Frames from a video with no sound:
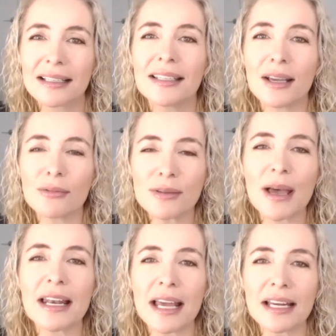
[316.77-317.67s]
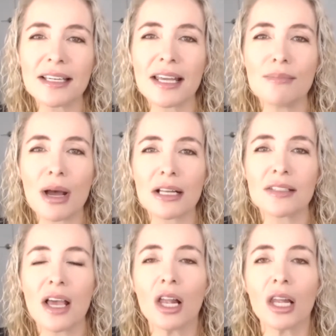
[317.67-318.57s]
Yeah, it was about 18
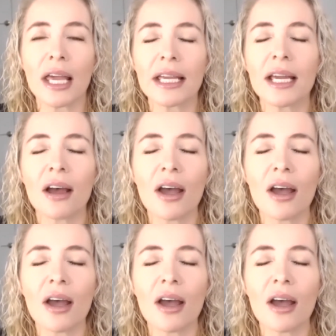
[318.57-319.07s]
months. Like,